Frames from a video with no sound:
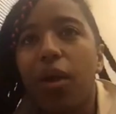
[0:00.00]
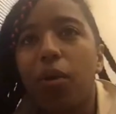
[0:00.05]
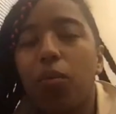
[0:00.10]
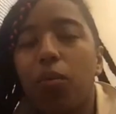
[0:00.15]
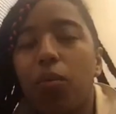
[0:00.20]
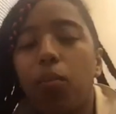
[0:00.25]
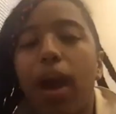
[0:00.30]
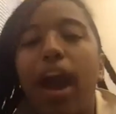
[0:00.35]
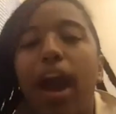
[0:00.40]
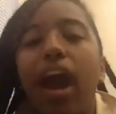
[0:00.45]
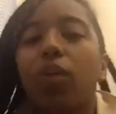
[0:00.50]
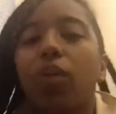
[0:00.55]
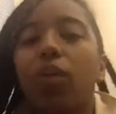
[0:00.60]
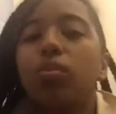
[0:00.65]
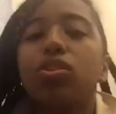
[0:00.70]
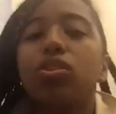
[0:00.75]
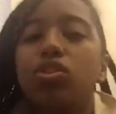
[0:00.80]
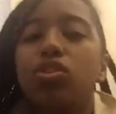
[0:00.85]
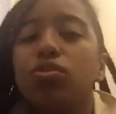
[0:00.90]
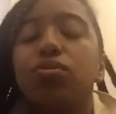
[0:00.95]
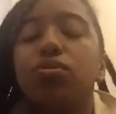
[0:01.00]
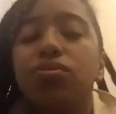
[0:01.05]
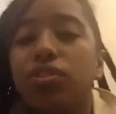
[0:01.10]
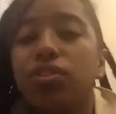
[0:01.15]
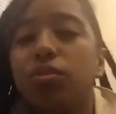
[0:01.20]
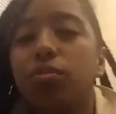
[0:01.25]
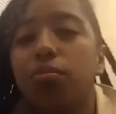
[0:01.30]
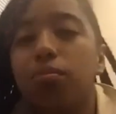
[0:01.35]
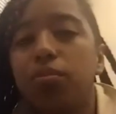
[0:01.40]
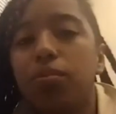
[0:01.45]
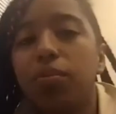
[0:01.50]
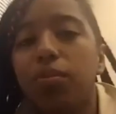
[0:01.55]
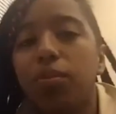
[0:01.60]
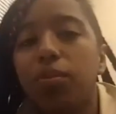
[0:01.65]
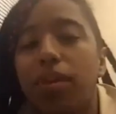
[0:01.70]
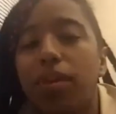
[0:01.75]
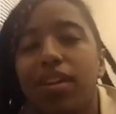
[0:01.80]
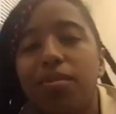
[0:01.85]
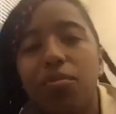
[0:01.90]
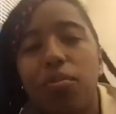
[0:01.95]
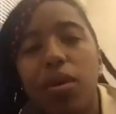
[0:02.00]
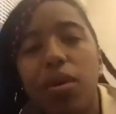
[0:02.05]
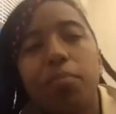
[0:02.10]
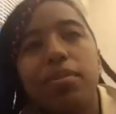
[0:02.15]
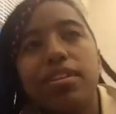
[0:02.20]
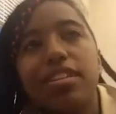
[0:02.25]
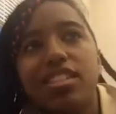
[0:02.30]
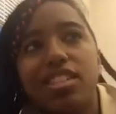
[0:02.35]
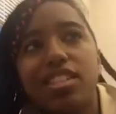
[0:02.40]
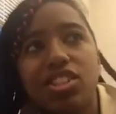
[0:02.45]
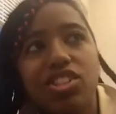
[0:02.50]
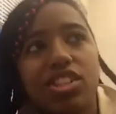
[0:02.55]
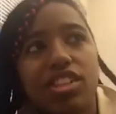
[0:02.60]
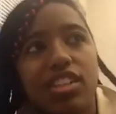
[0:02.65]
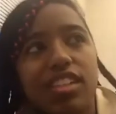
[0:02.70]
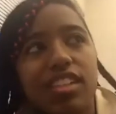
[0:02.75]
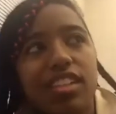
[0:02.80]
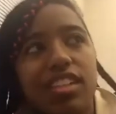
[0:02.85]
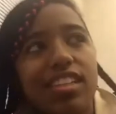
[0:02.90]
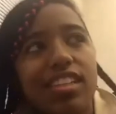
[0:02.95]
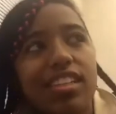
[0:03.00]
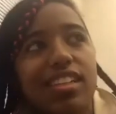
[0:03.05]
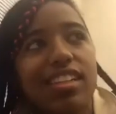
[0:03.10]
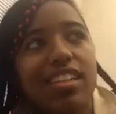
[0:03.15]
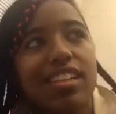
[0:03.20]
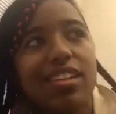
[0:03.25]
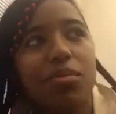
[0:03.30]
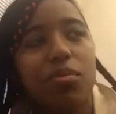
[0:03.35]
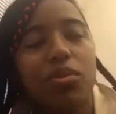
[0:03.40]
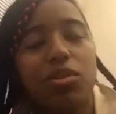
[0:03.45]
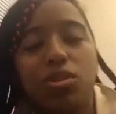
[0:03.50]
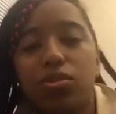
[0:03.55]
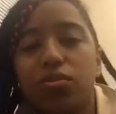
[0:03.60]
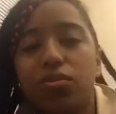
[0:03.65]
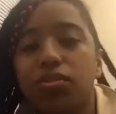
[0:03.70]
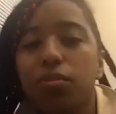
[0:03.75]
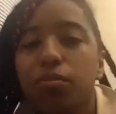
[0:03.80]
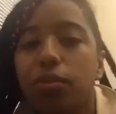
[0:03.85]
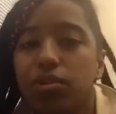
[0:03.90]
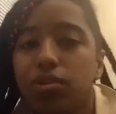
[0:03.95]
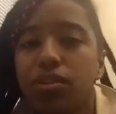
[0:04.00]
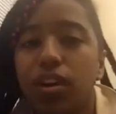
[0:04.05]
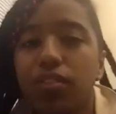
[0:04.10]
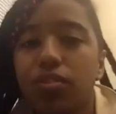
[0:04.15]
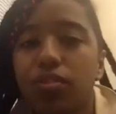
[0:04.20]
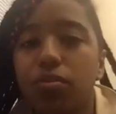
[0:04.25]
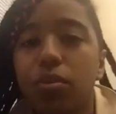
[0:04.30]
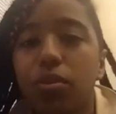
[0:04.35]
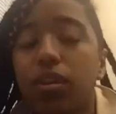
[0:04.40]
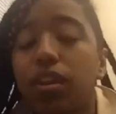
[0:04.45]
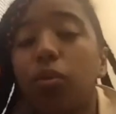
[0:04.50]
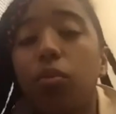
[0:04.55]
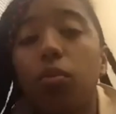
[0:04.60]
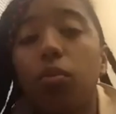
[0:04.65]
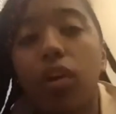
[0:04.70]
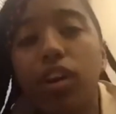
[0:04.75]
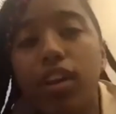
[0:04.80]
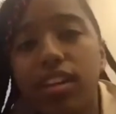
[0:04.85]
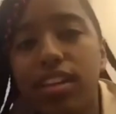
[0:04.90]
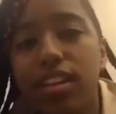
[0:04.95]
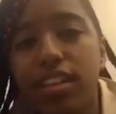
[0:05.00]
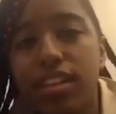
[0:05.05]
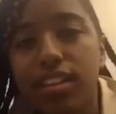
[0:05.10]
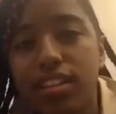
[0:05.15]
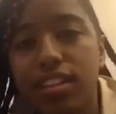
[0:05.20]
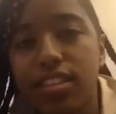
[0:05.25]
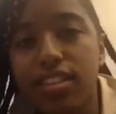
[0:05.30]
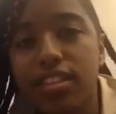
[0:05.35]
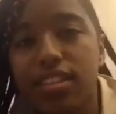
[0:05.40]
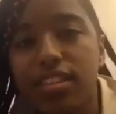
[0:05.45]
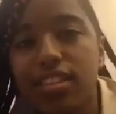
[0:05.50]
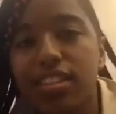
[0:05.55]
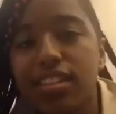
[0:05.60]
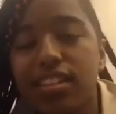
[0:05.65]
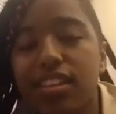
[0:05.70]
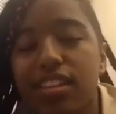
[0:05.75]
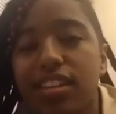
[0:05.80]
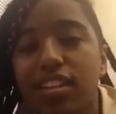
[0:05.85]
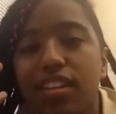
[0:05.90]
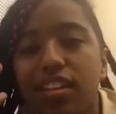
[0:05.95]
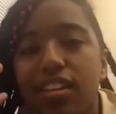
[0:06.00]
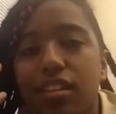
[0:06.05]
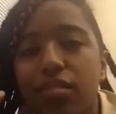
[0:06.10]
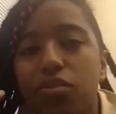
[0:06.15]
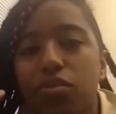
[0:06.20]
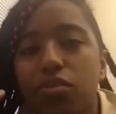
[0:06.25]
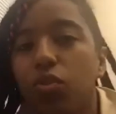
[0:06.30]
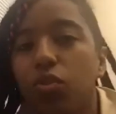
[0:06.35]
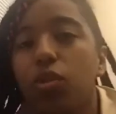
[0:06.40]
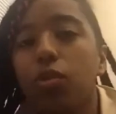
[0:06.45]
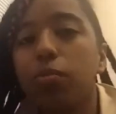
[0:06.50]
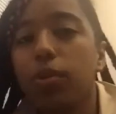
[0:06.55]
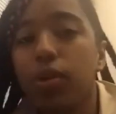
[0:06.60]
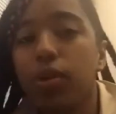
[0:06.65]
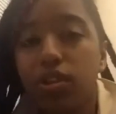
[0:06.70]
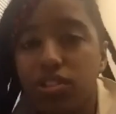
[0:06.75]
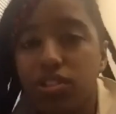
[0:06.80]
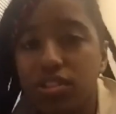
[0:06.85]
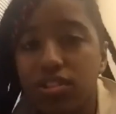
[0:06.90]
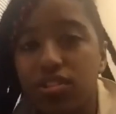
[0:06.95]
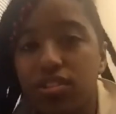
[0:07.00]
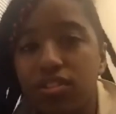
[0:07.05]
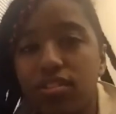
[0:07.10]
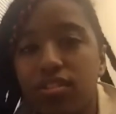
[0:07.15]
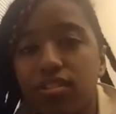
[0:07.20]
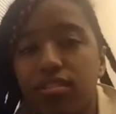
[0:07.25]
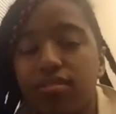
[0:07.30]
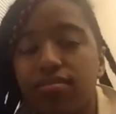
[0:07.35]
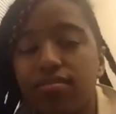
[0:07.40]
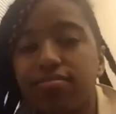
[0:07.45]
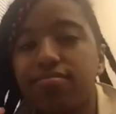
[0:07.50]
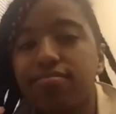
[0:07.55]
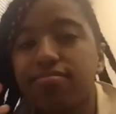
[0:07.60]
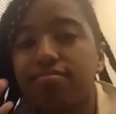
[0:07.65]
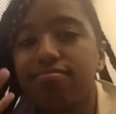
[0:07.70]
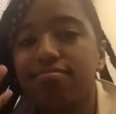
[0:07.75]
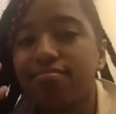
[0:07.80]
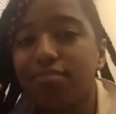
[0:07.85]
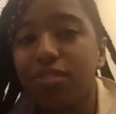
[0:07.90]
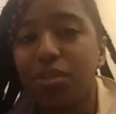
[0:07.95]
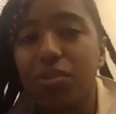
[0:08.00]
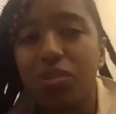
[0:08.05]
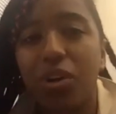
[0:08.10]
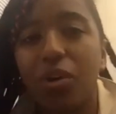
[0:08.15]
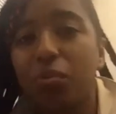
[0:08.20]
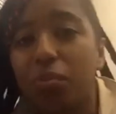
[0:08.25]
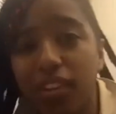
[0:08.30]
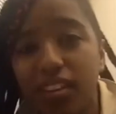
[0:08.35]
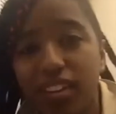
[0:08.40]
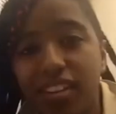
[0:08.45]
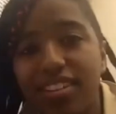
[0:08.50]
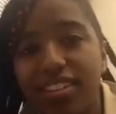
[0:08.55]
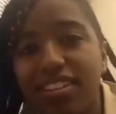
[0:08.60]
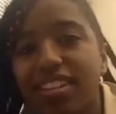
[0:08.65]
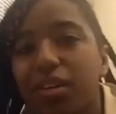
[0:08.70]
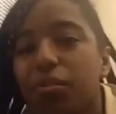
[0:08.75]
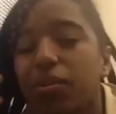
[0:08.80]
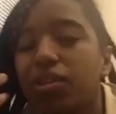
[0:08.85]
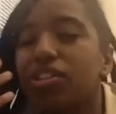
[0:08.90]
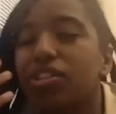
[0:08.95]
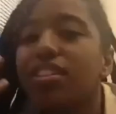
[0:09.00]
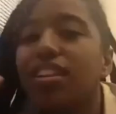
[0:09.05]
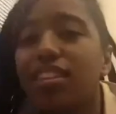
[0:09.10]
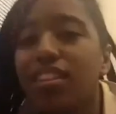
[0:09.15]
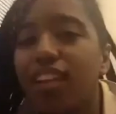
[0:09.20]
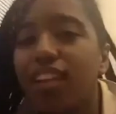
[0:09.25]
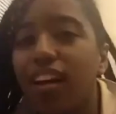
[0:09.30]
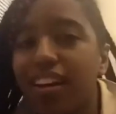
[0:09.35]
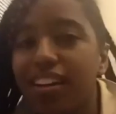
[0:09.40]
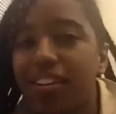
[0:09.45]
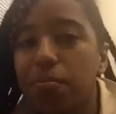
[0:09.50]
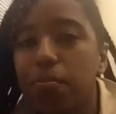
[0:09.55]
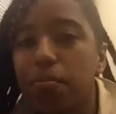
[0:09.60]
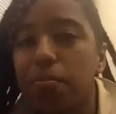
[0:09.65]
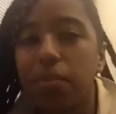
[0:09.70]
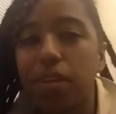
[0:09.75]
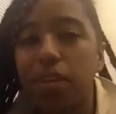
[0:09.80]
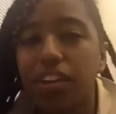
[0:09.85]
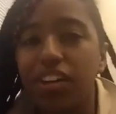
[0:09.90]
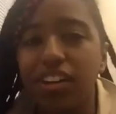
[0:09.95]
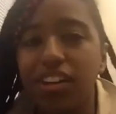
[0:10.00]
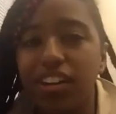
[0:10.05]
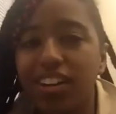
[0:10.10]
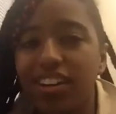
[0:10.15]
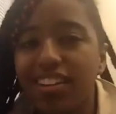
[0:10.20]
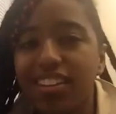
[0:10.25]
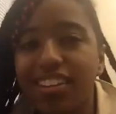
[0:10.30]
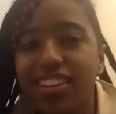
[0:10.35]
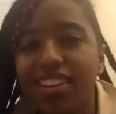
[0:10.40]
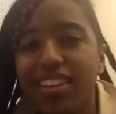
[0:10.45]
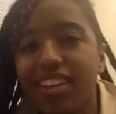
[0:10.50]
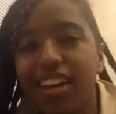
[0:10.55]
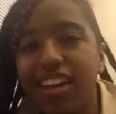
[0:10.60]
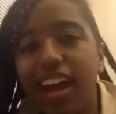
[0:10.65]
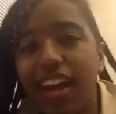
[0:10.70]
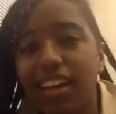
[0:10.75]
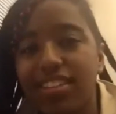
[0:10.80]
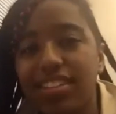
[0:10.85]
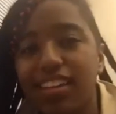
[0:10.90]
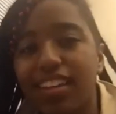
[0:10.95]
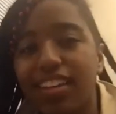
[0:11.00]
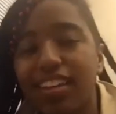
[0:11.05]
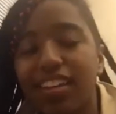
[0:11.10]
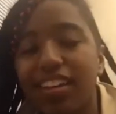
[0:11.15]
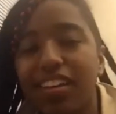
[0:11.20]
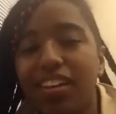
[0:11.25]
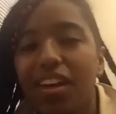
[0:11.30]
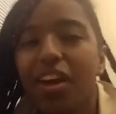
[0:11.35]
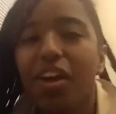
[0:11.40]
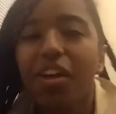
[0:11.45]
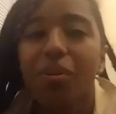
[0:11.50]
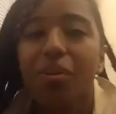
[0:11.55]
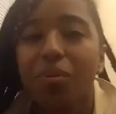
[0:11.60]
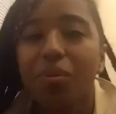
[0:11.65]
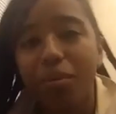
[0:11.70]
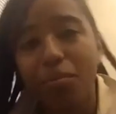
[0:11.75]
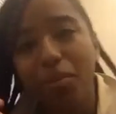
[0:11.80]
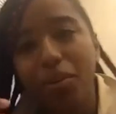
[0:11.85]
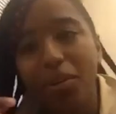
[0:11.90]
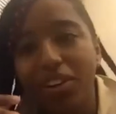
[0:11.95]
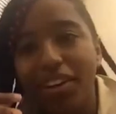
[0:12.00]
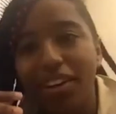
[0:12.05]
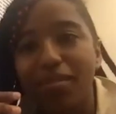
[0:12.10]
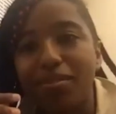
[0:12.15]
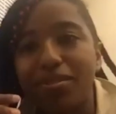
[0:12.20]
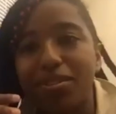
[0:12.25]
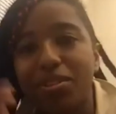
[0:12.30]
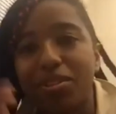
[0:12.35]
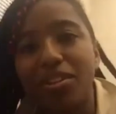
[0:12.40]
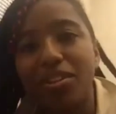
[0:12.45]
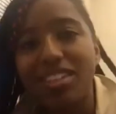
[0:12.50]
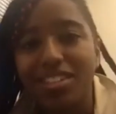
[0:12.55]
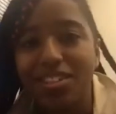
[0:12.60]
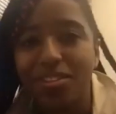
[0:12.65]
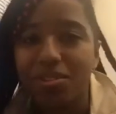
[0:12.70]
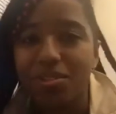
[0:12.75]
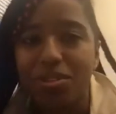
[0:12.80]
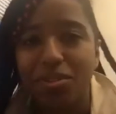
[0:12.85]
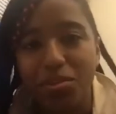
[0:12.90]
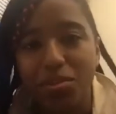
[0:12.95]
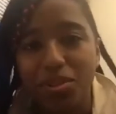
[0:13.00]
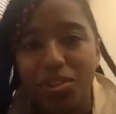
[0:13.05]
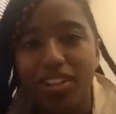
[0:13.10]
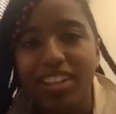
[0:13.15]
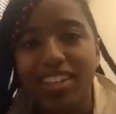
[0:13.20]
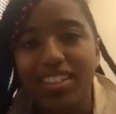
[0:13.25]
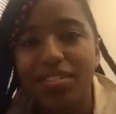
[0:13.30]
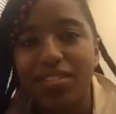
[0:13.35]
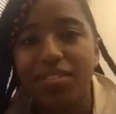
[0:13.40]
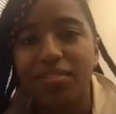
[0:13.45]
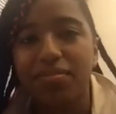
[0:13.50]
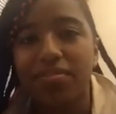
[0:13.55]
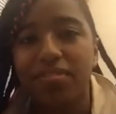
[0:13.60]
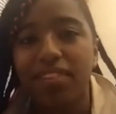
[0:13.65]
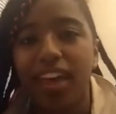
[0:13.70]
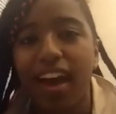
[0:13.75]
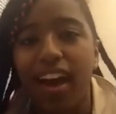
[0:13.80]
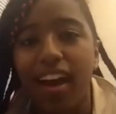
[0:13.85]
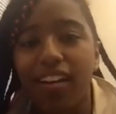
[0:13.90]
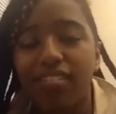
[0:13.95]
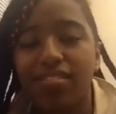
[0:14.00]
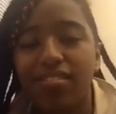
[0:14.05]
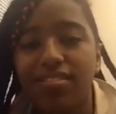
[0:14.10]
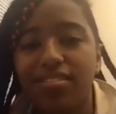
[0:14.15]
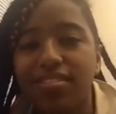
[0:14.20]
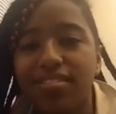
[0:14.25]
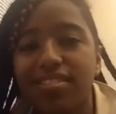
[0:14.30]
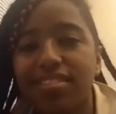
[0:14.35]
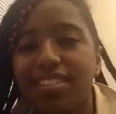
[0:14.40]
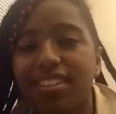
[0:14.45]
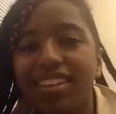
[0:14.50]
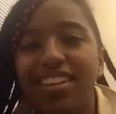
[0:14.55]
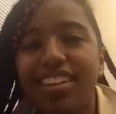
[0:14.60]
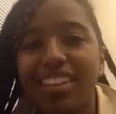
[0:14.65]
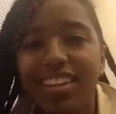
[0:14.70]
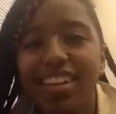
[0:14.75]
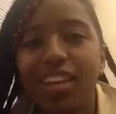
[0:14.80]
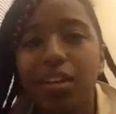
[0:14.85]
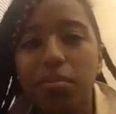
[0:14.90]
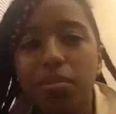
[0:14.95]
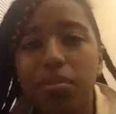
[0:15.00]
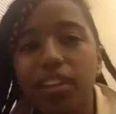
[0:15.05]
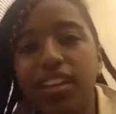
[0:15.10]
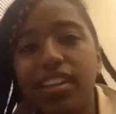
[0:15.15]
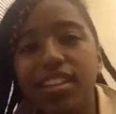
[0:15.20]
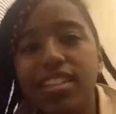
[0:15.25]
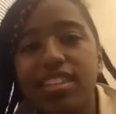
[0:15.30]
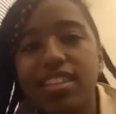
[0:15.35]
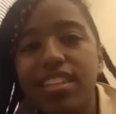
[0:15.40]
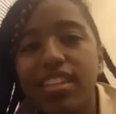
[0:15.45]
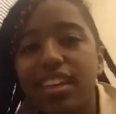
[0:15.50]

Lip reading: how would you feel, in what position would you feel most comfortable? Like, what is your personal utopia? Which is a lot bigger than asking, oh, what programs or institutions would you like to have in place?